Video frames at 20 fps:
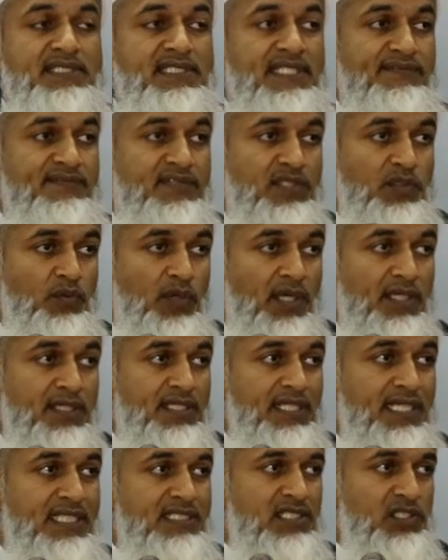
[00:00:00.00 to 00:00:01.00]
seventy-one,
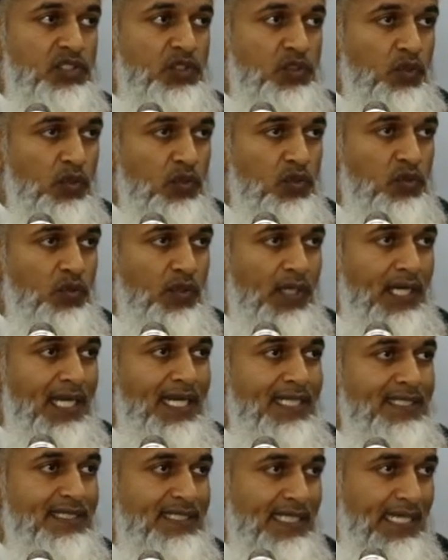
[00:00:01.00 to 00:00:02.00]
is a short dua
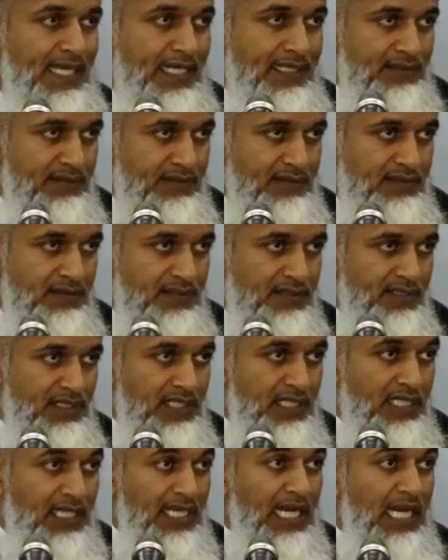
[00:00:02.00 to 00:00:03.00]
at the end.
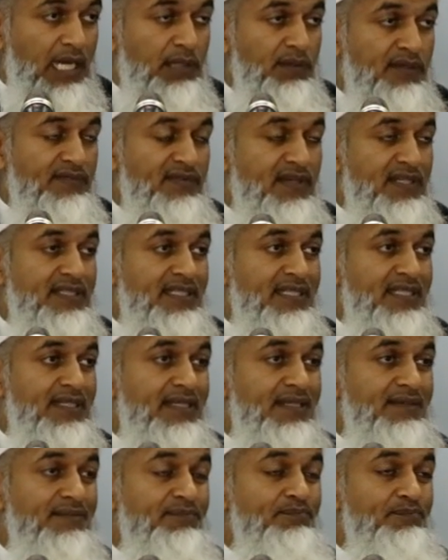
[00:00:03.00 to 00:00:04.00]
However, the,
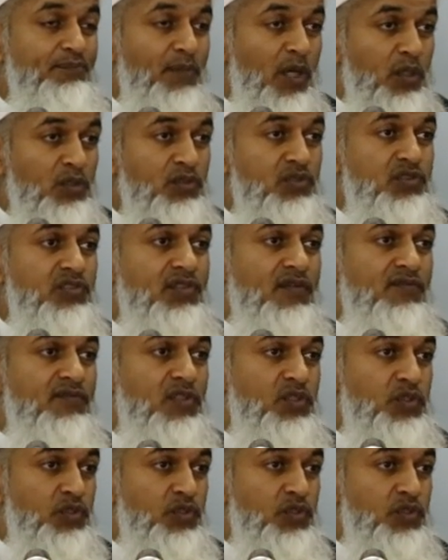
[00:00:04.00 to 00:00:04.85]
most of the